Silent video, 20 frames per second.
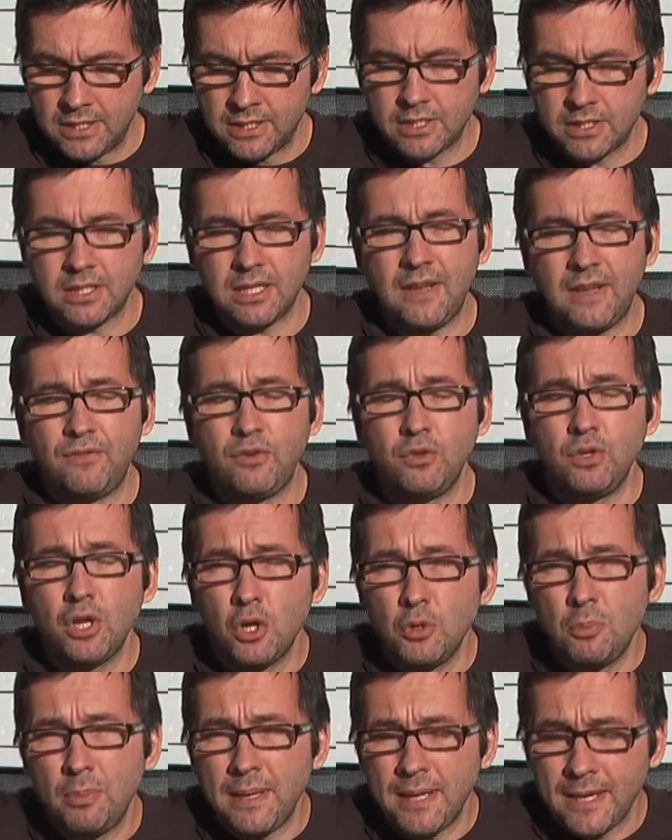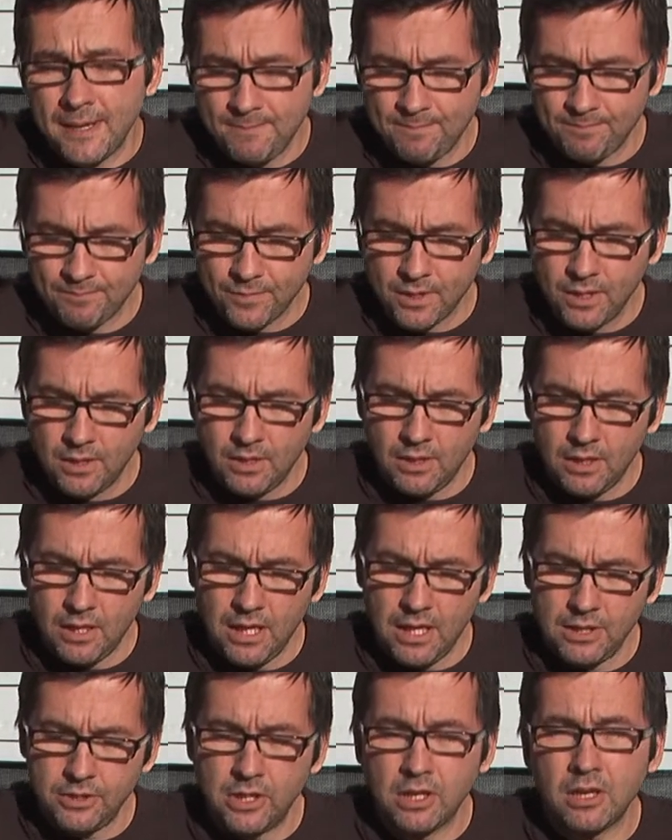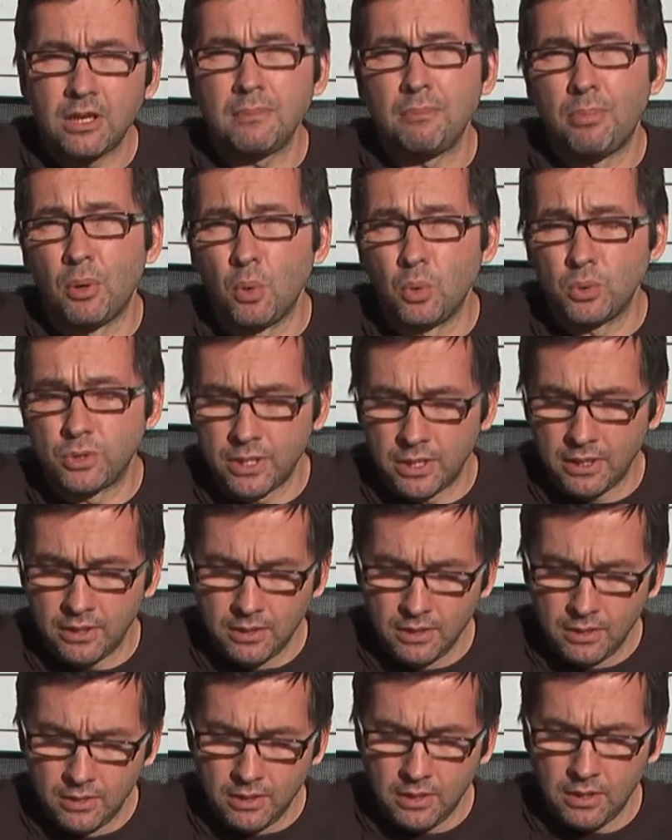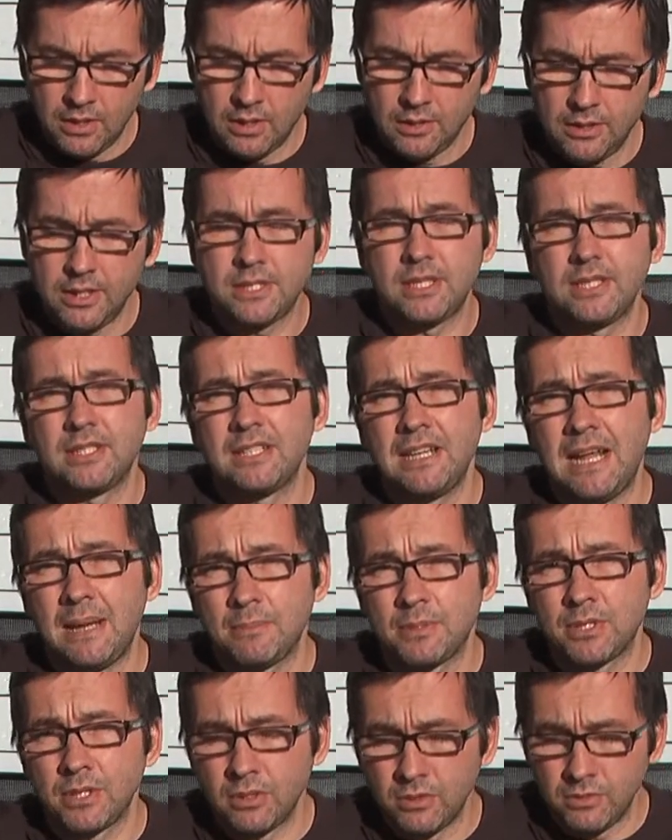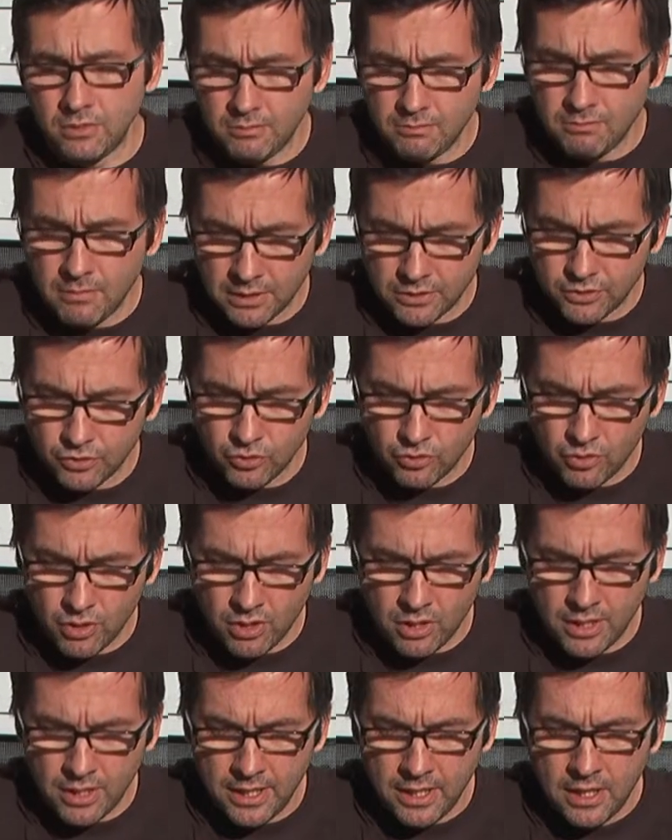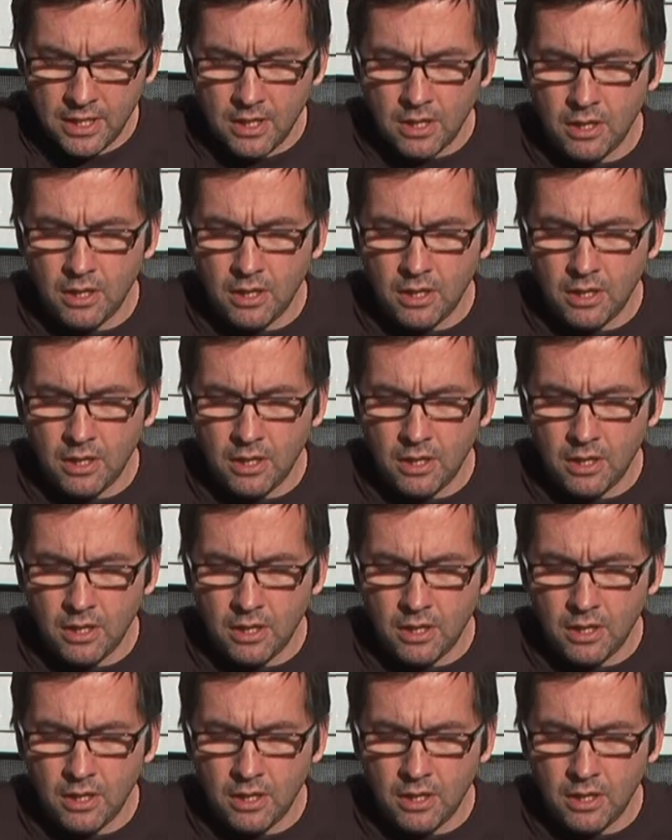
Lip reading: is. If you know beer and you like porter, this is an absolute must try.